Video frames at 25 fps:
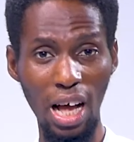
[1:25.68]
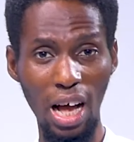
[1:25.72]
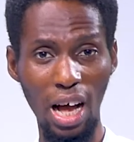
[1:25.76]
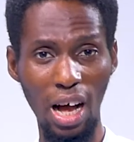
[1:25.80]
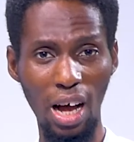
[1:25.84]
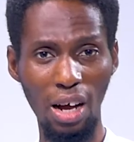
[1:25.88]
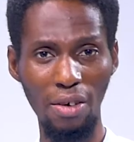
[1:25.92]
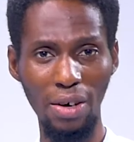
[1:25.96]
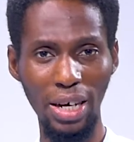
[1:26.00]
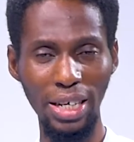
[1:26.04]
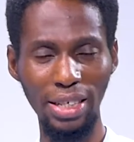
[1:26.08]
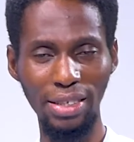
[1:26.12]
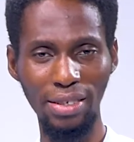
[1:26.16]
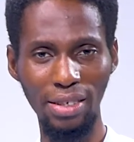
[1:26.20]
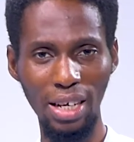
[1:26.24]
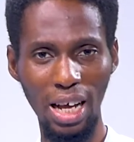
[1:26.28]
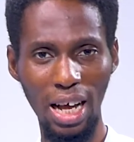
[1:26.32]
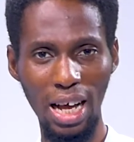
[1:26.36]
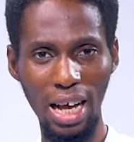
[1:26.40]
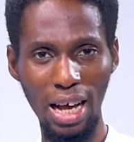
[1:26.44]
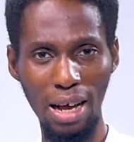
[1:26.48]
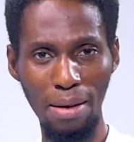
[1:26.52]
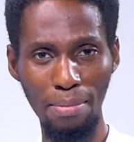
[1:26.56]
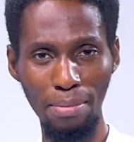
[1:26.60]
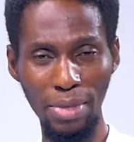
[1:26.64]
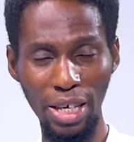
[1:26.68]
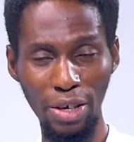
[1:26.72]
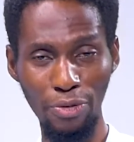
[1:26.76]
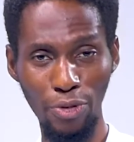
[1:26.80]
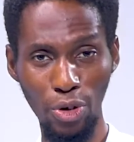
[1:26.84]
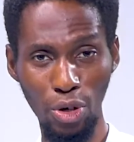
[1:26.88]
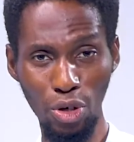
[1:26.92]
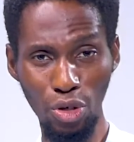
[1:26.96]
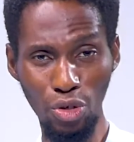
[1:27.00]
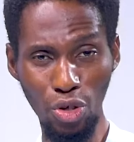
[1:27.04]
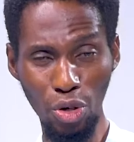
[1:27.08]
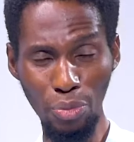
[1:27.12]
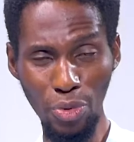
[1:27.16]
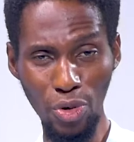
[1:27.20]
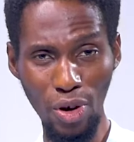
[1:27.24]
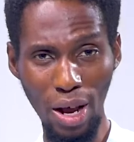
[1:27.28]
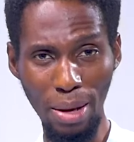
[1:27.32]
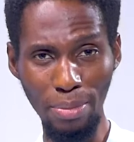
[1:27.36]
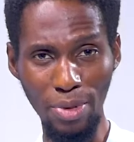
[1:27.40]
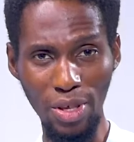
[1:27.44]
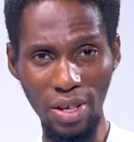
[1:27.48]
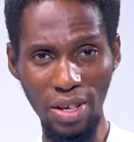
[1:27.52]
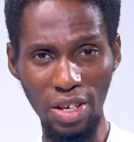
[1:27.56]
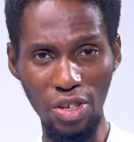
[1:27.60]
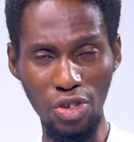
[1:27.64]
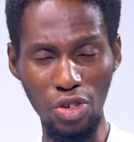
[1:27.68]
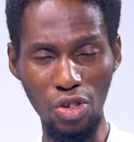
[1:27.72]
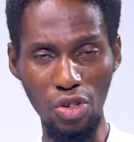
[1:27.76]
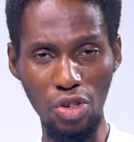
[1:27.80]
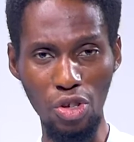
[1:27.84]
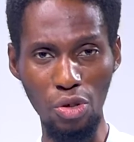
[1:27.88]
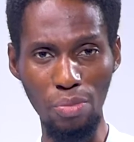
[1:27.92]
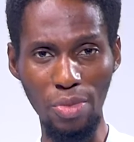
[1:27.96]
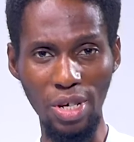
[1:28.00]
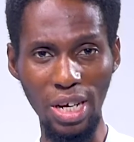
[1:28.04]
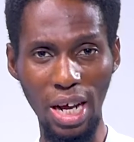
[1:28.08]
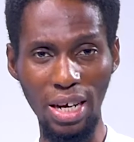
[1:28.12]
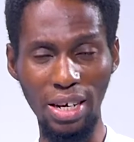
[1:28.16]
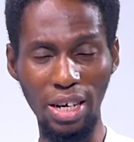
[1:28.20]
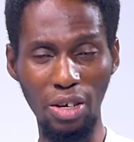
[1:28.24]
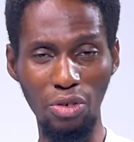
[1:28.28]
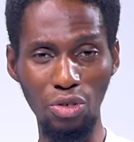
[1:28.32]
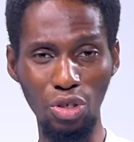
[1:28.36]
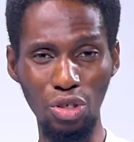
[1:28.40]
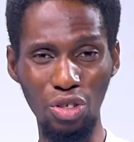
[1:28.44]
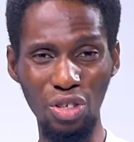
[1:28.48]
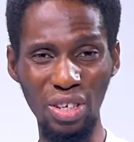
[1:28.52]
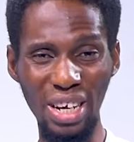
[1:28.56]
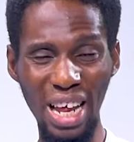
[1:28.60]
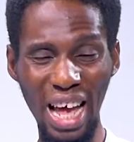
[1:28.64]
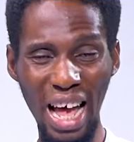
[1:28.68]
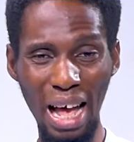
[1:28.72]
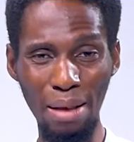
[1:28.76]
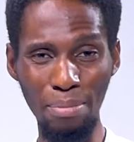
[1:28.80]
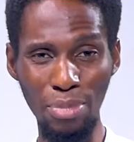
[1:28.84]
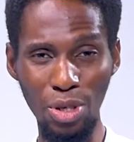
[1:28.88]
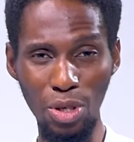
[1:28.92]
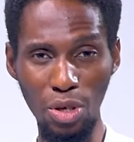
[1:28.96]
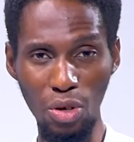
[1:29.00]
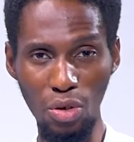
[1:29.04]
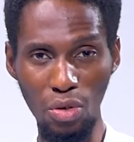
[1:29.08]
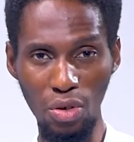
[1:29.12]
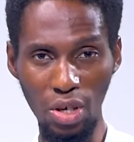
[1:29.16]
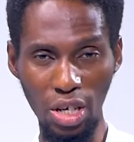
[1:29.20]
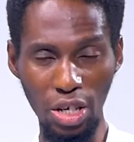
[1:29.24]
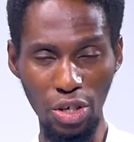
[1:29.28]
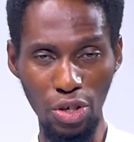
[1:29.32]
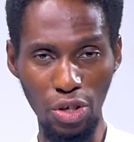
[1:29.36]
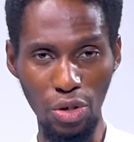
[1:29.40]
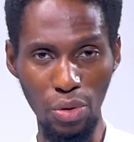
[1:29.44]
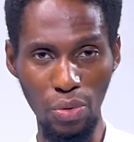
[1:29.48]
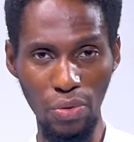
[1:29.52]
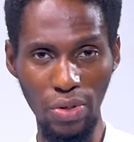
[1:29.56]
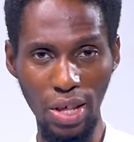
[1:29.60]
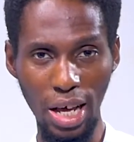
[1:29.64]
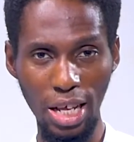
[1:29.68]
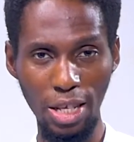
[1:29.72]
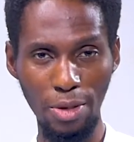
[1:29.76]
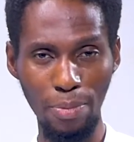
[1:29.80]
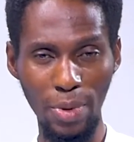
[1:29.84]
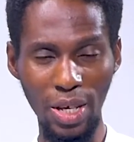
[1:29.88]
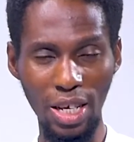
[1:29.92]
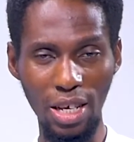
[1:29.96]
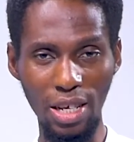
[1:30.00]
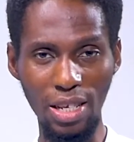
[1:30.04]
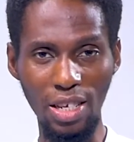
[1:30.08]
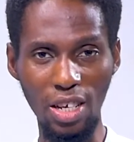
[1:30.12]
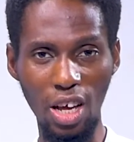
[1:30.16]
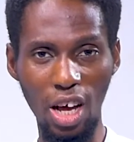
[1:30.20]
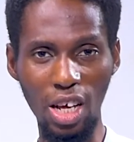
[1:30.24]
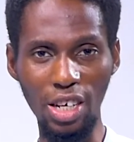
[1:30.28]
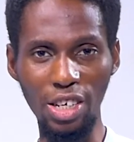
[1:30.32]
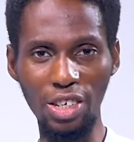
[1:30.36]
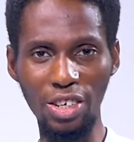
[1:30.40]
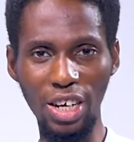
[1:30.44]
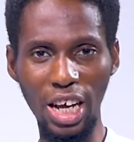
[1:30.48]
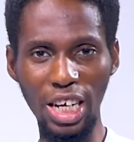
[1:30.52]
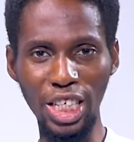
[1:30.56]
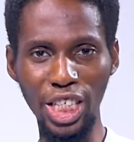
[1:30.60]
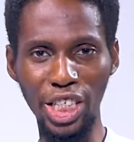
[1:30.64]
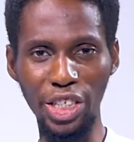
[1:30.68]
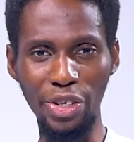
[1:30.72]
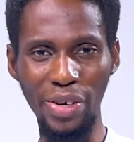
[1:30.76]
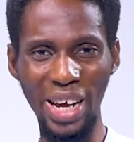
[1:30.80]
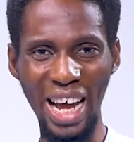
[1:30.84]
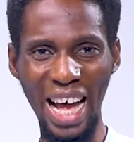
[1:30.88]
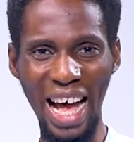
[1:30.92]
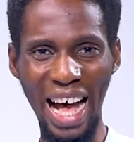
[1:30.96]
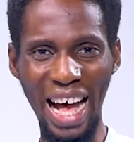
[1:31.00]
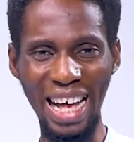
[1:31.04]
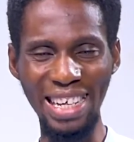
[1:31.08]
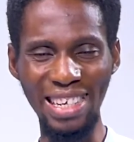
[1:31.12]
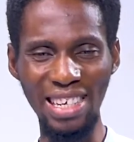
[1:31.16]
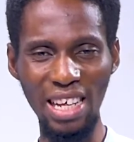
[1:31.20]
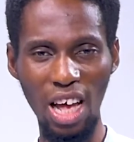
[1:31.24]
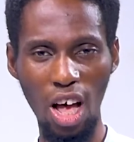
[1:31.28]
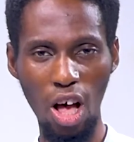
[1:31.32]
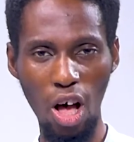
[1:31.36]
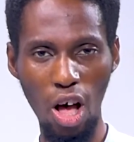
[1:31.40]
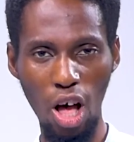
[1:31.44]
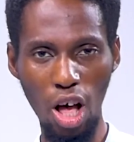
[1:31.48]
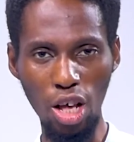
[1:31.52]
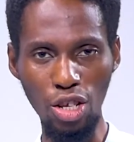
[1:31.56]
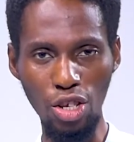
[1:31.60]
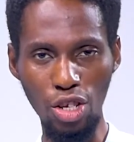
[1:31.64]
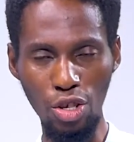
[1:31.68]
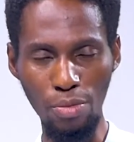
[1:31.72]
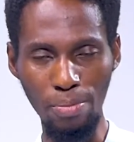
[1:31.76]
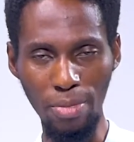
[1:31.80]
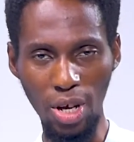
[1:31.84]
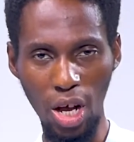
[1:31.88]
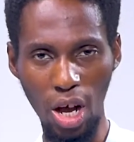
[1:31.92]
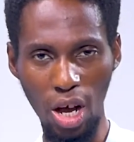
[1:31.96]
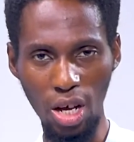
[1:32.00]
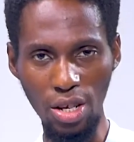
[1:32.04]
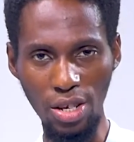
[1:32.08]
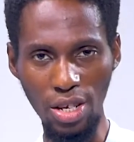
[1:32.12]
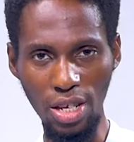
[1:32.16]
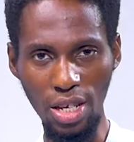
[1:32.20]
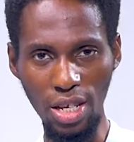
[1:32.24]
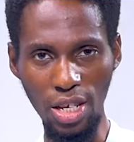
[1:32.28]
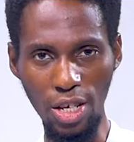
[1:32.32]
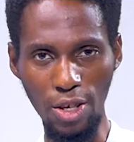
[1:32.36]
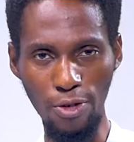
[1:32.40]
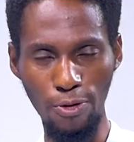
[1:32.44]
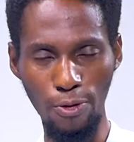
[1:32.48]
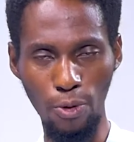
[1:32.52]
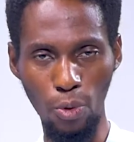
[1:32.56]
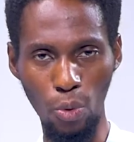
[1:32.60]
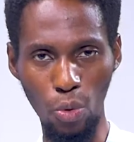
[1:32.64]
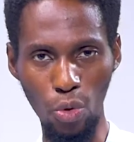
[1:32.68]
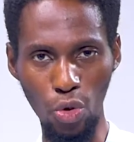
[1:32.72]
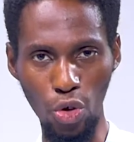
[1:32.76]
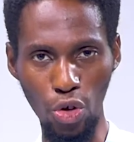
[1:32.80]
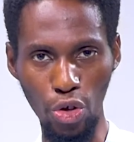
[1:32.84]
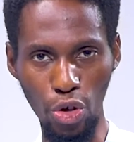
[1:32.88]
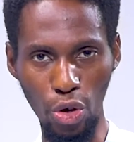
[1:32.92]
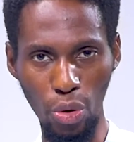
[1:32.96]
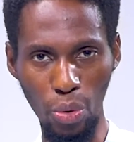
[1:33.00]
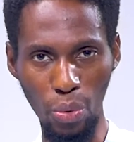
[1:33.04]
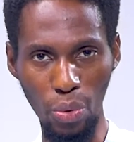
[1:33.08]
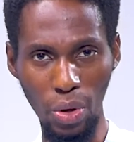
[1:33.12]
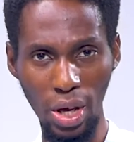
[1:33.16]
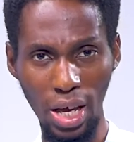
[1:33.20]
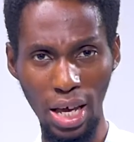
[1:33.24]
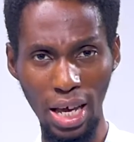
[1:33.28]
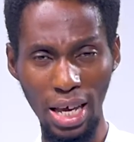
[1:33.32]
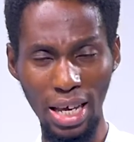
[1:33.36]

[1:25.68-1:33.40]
All right, if you're not subscribed to this YouTube channel, you should absolutely do that because Guardian Nigeria has awesome content for you.